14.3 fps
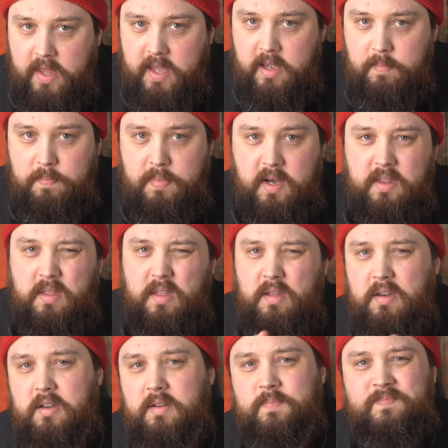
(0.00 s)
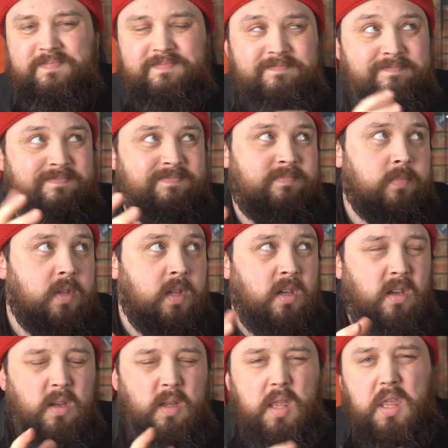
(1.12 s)
there, but the
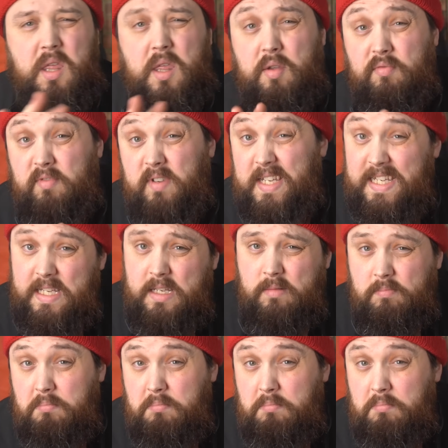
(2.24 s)
three